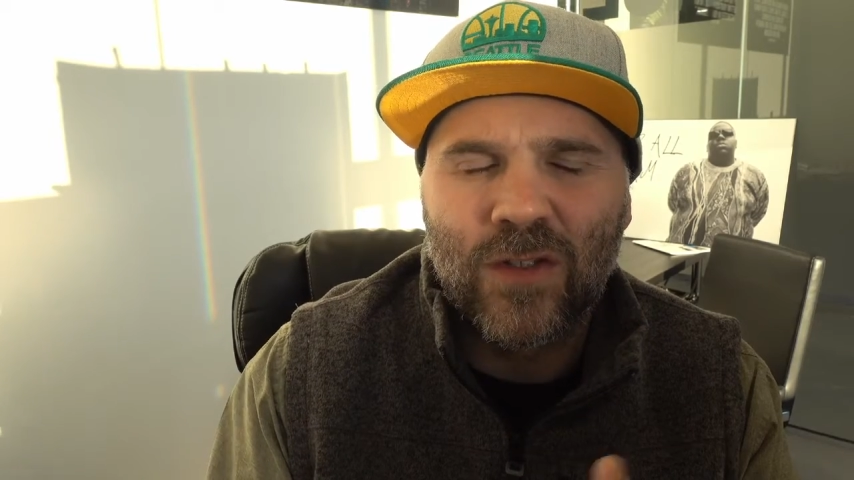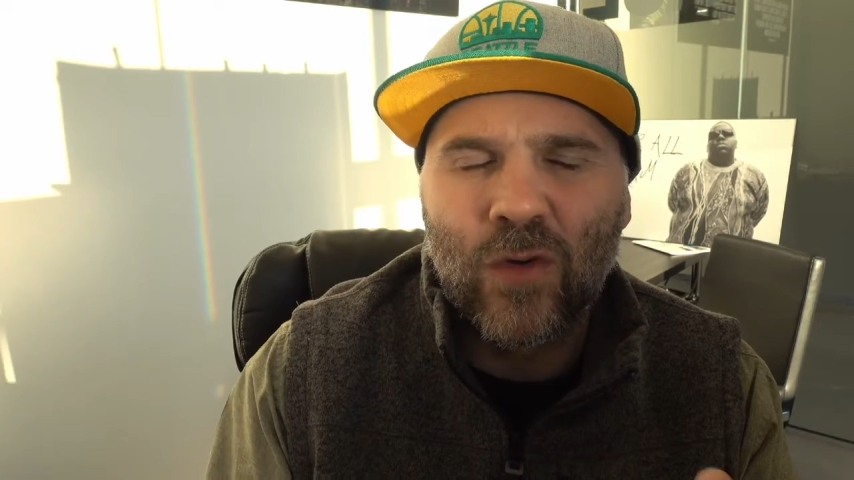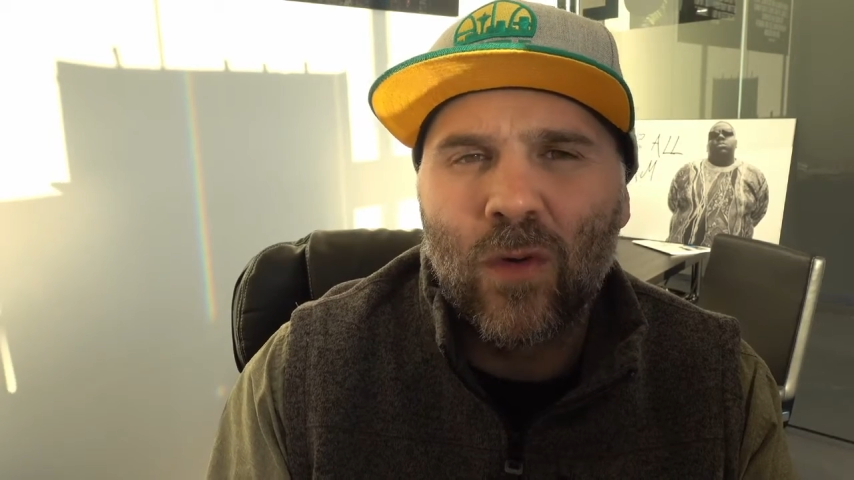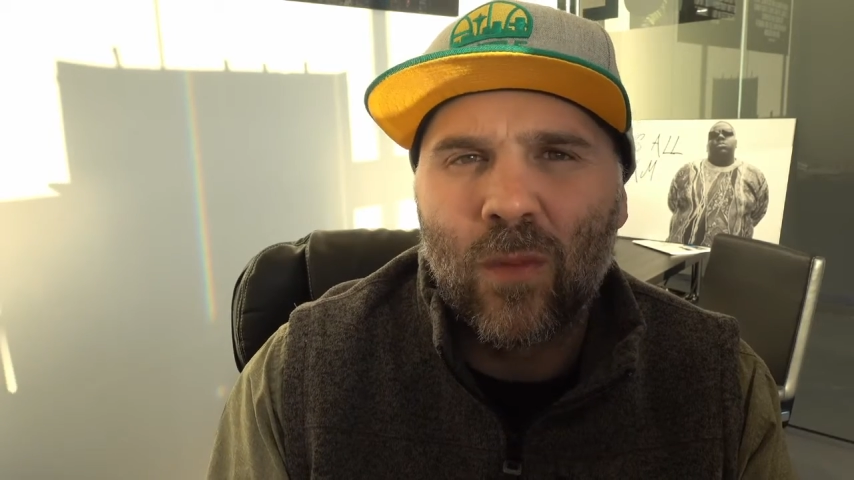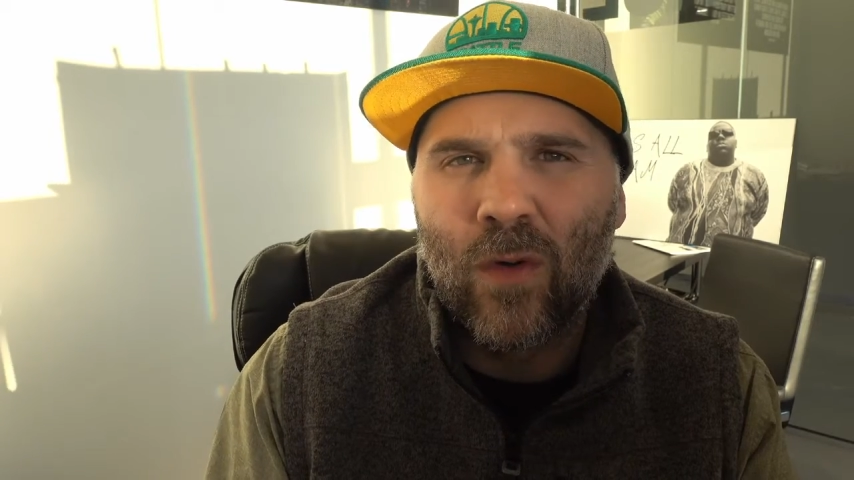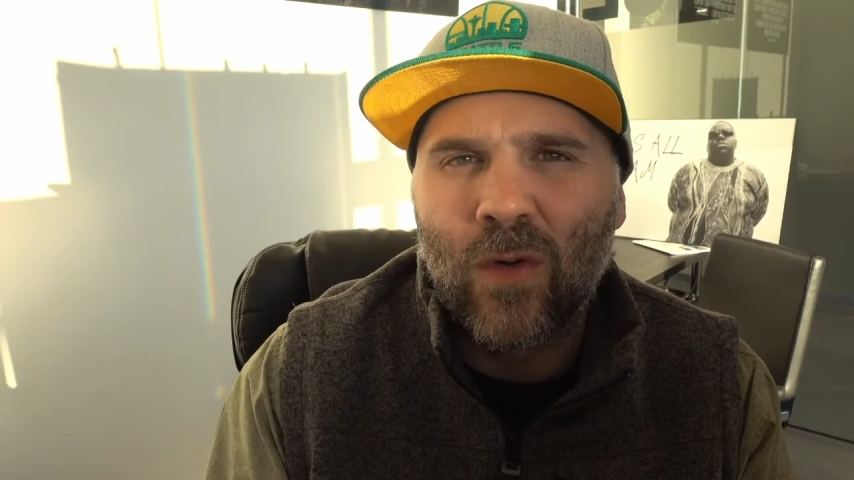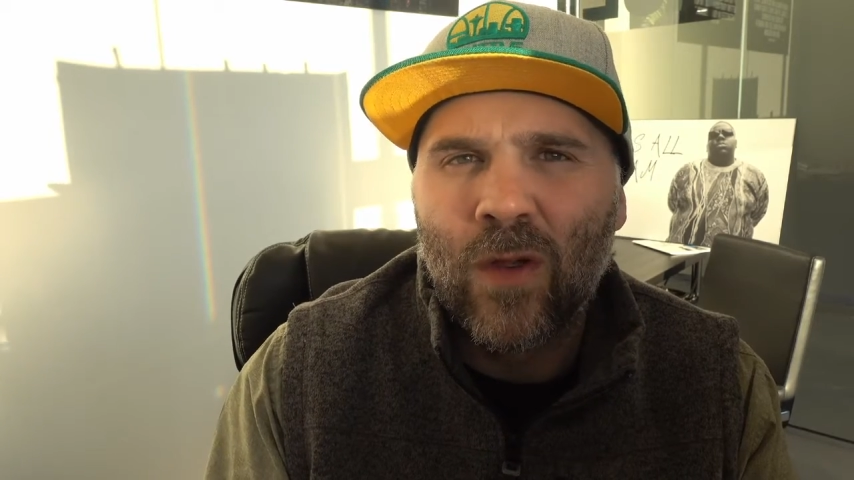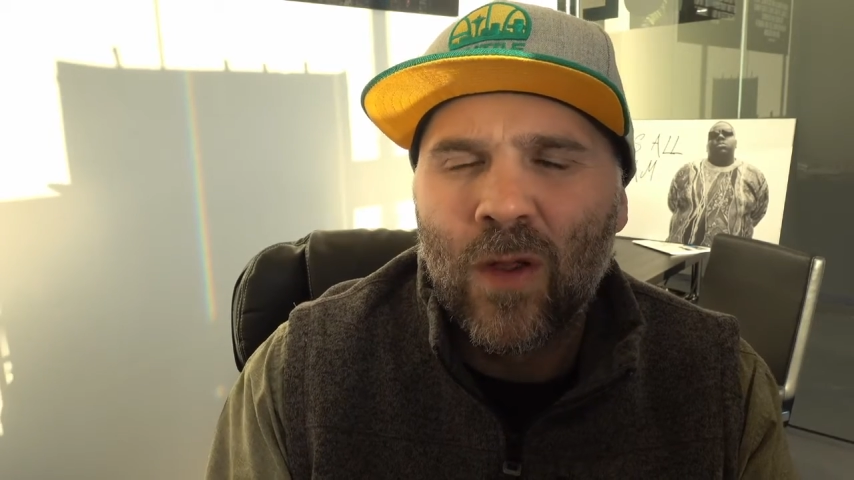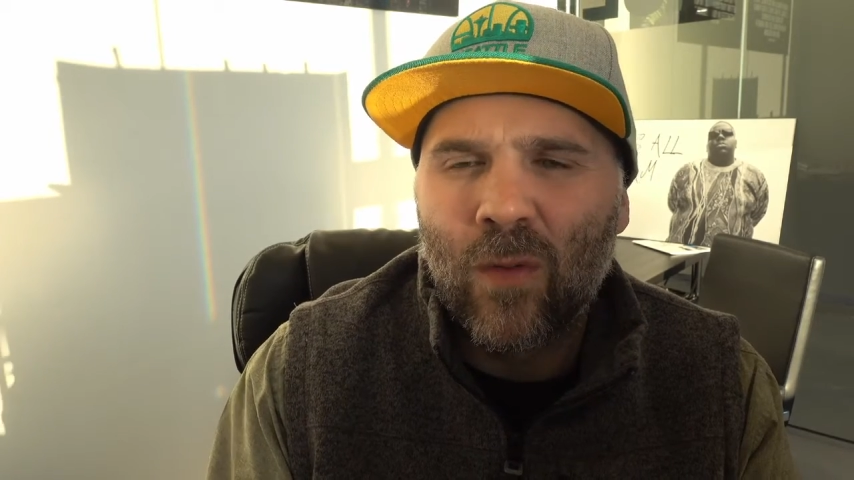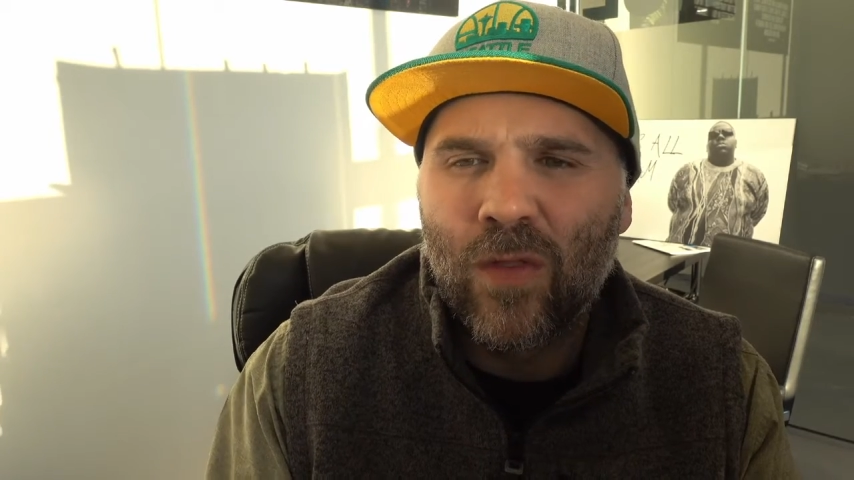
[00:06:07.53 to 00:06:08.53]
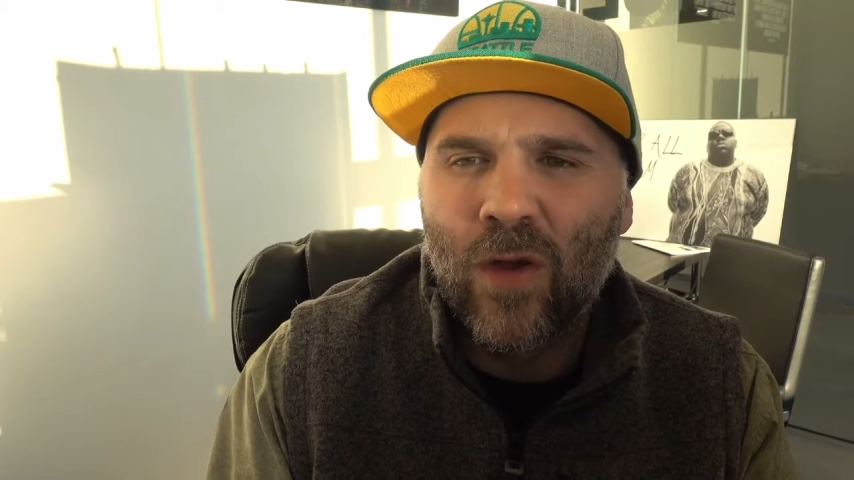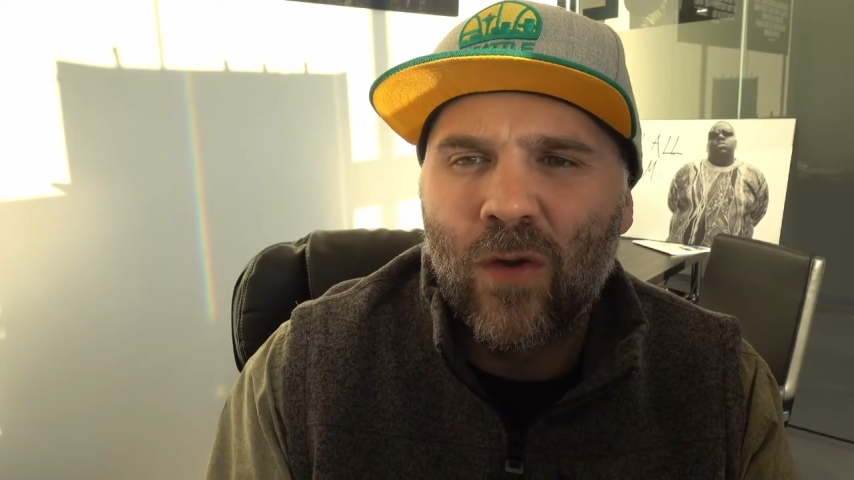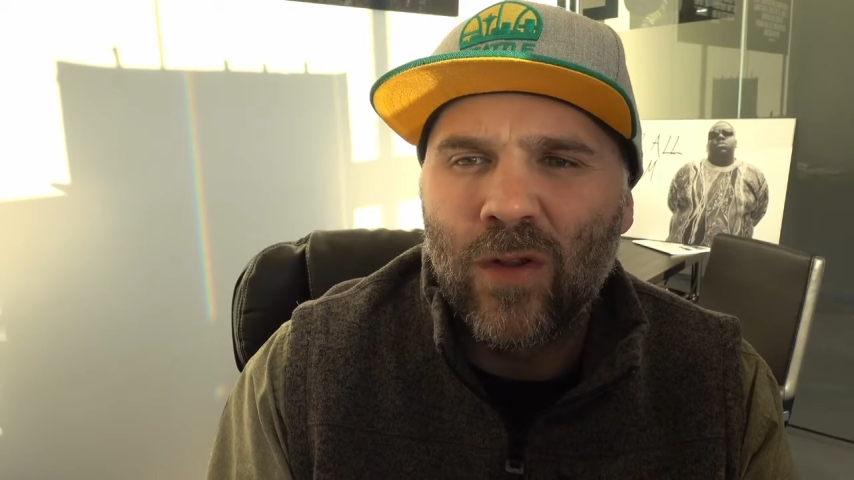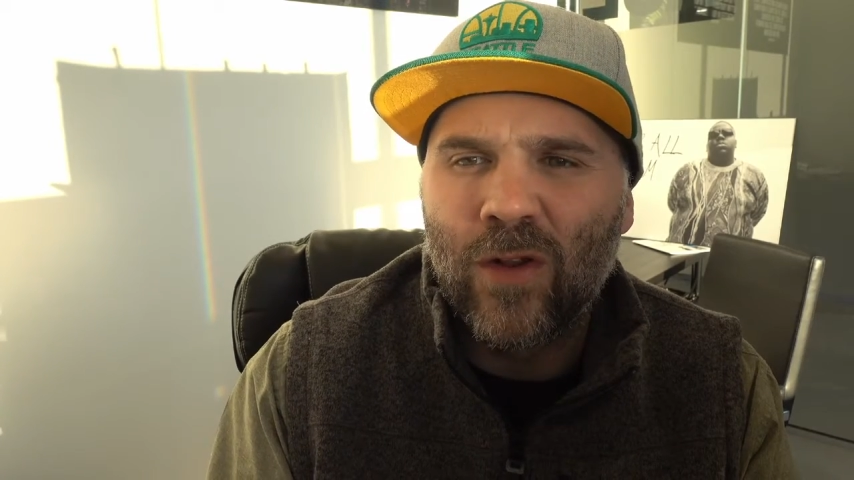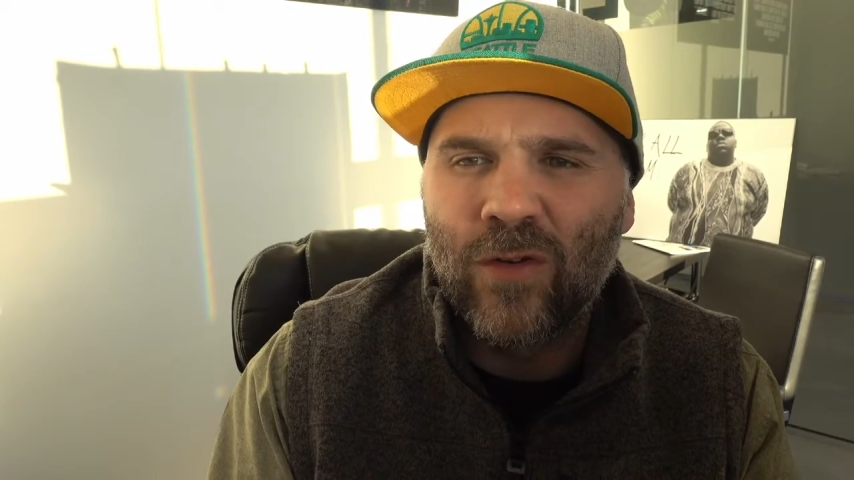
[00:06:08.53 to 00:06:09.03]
doable without